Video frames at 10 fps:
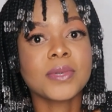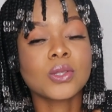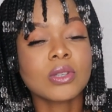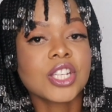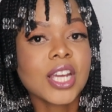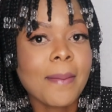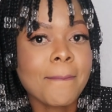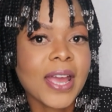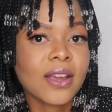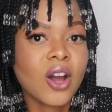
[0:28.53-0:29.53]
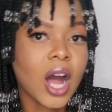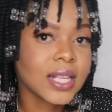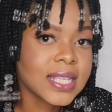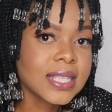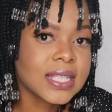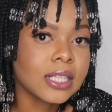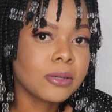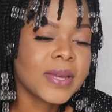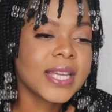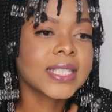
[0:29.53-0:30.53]
switching up my content a
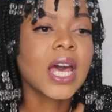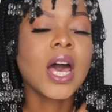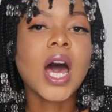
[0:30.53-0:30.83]
little bit.